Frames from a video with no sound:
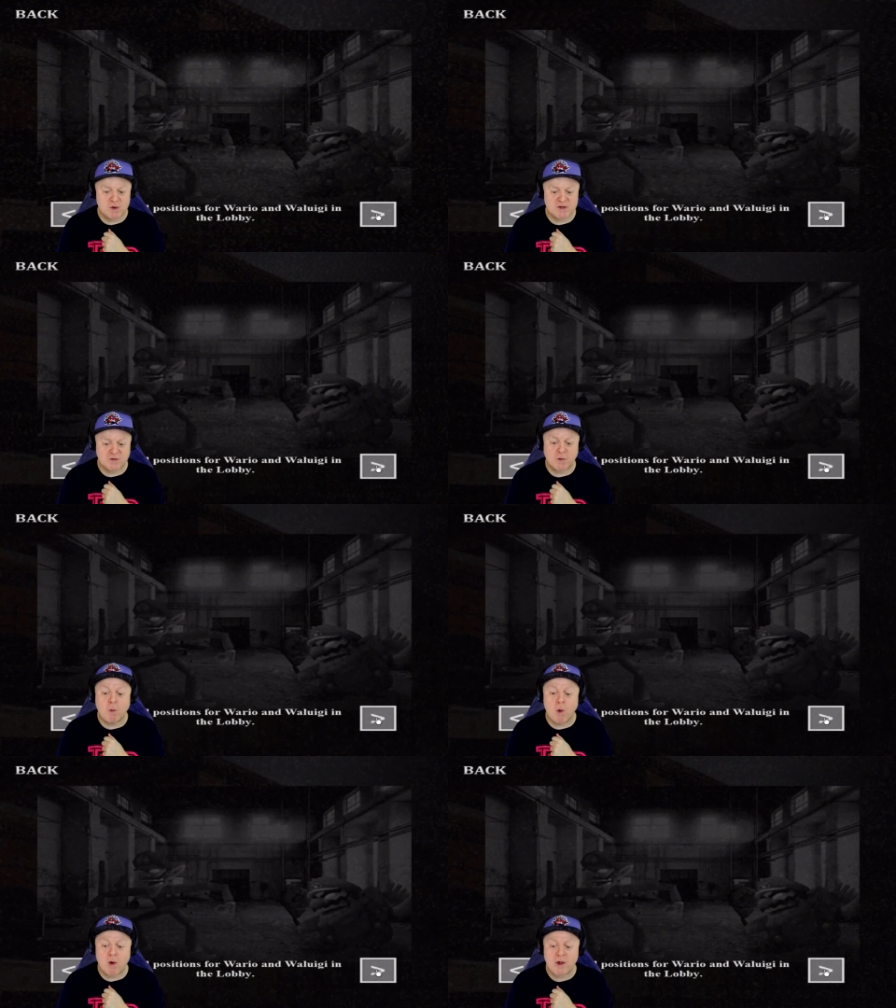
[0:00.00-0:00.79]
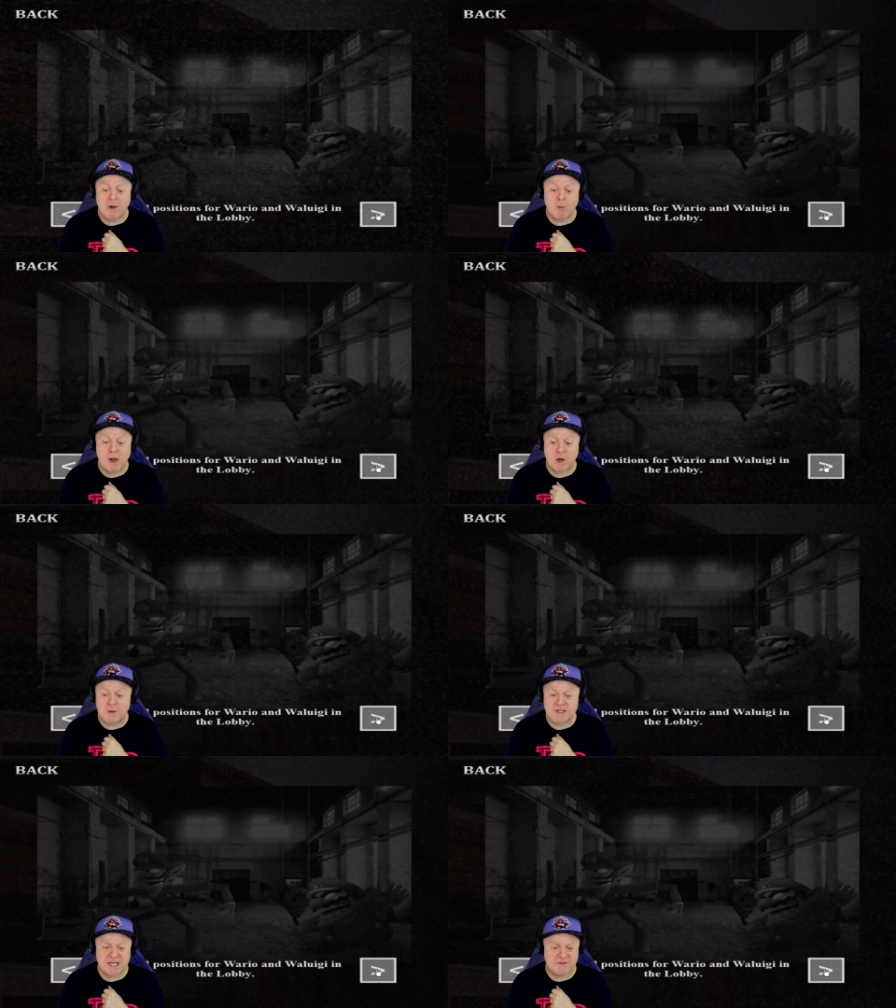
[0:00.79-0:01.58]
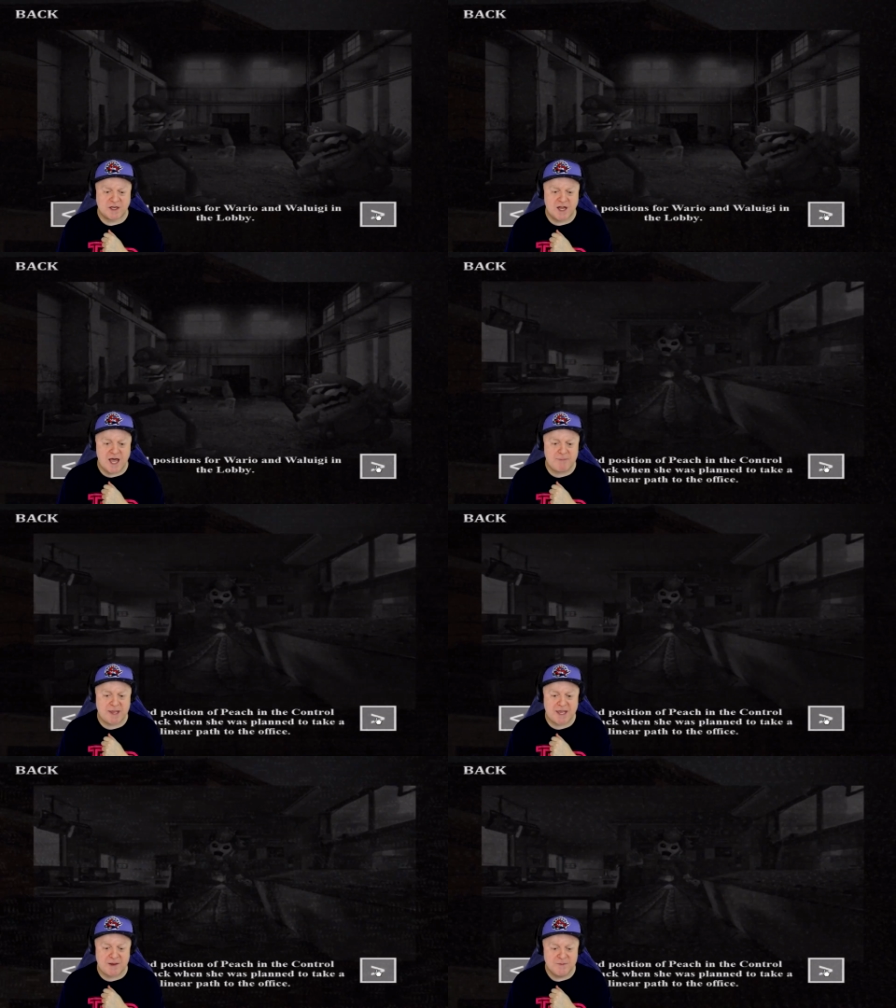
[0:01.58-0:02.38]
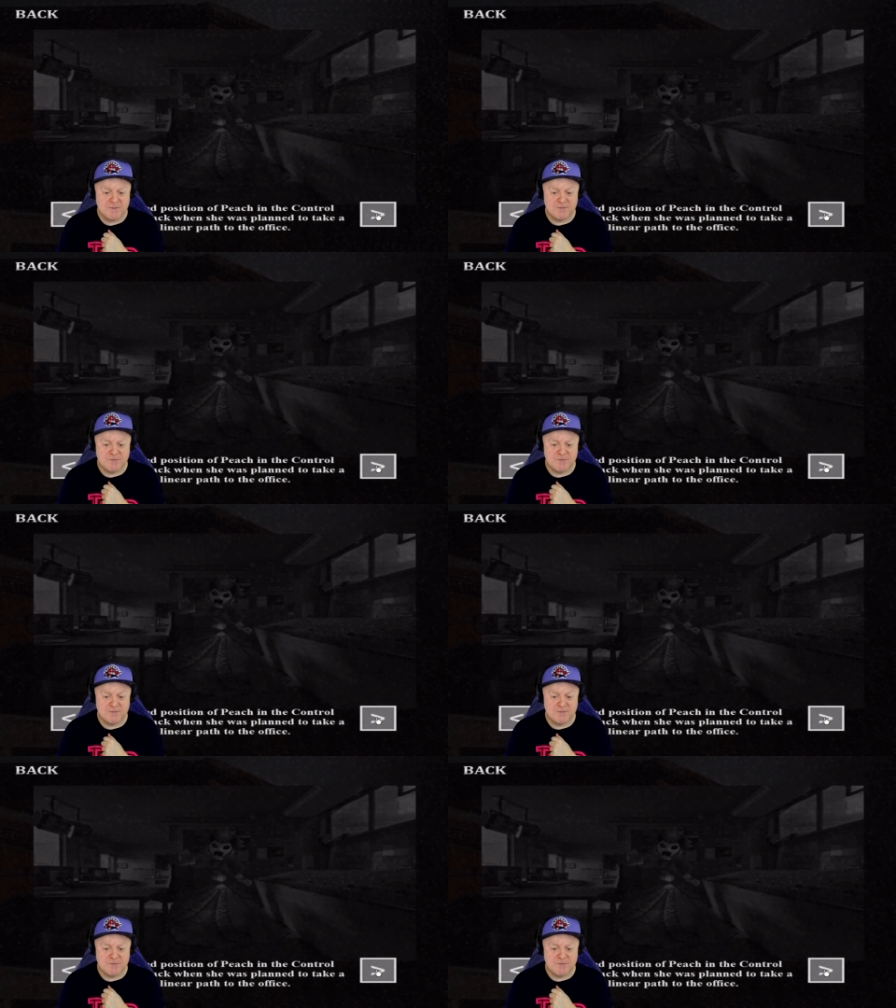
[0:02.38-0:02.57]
portions for Wario and Waluigi in the lobby.